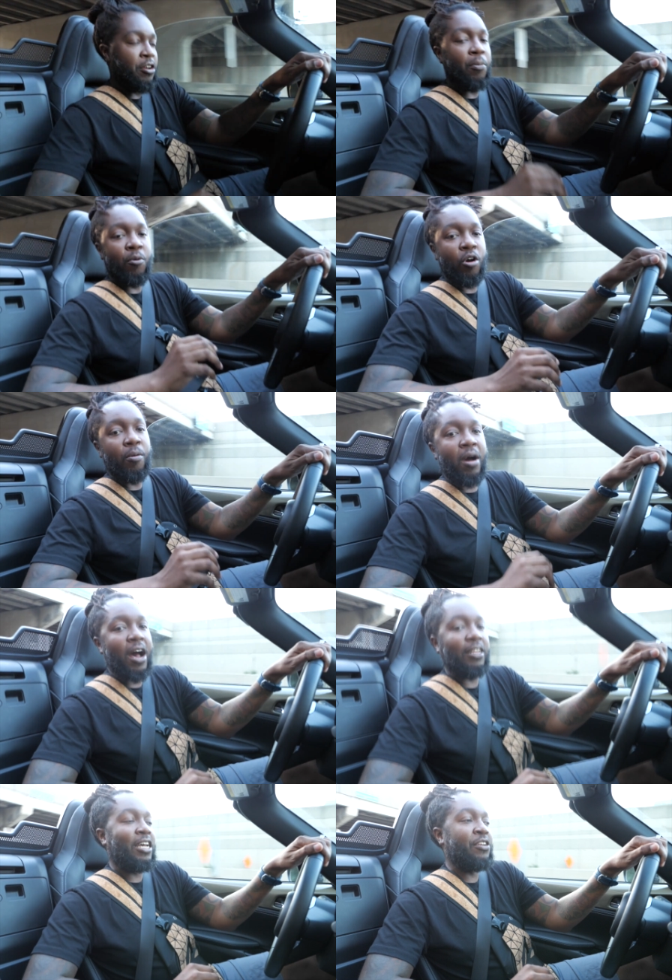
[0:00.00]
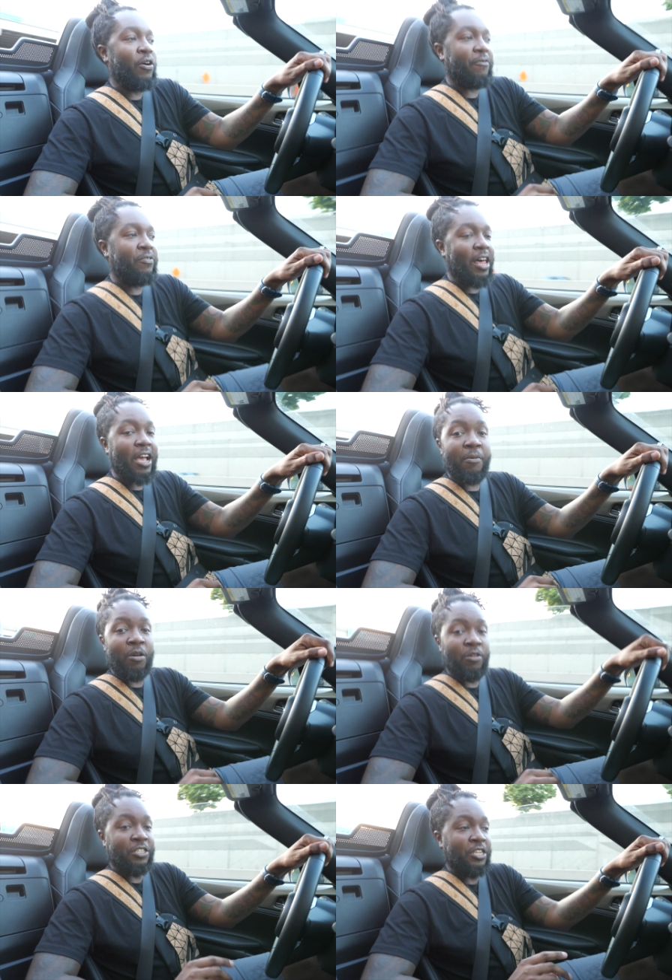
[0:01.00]
the more mods I do, I feel like I'm
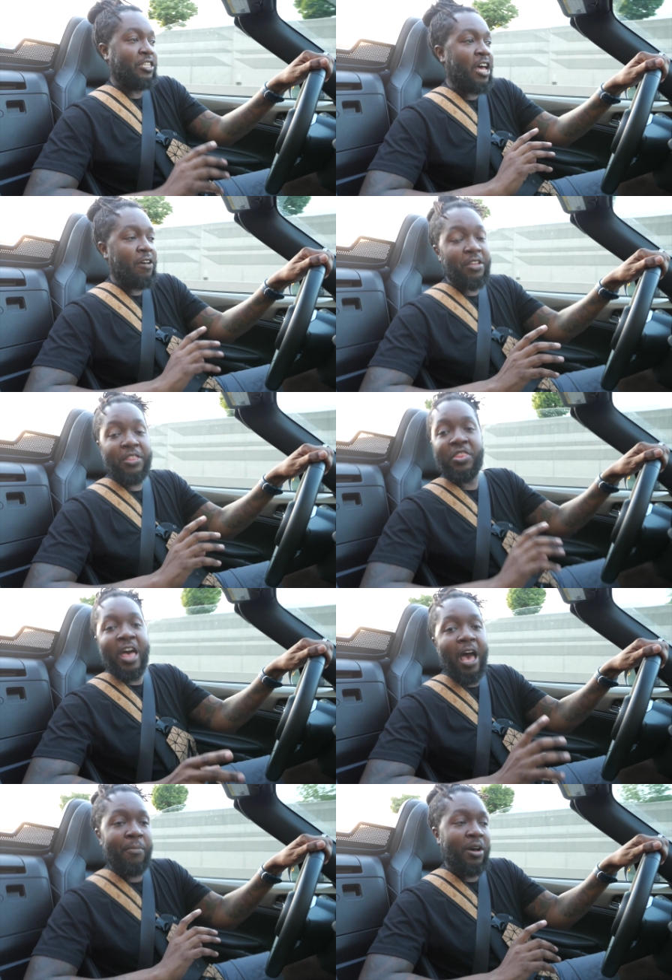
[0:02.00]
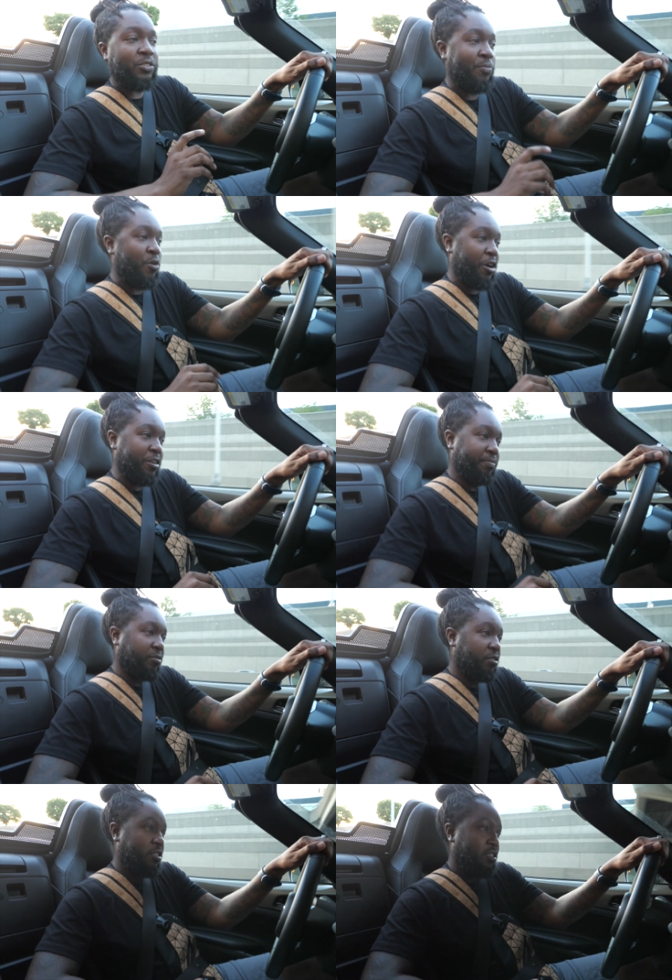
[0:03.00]
going to just love it that much more.
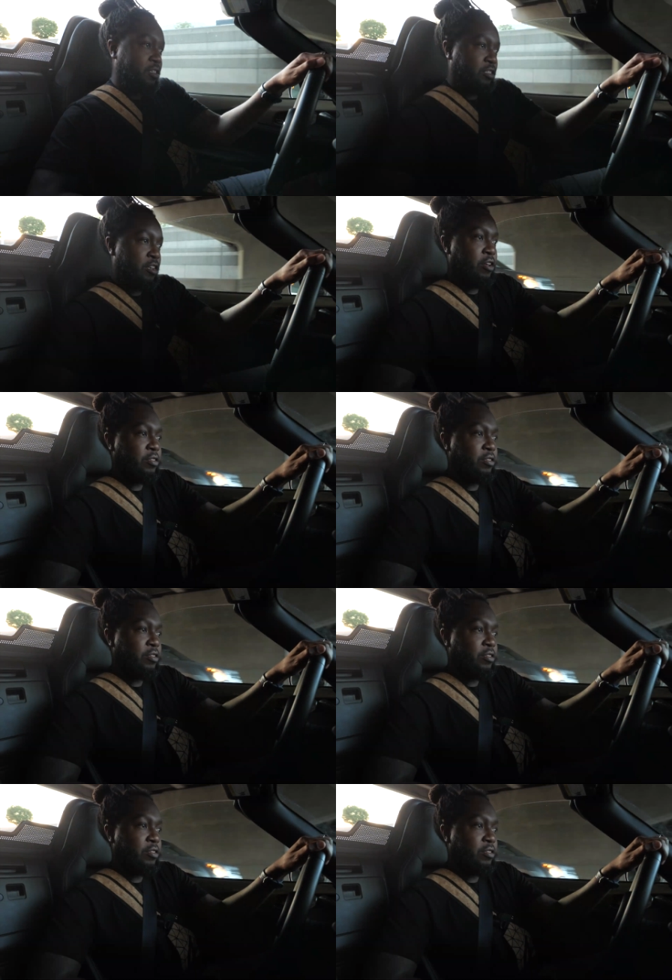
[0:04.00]
So,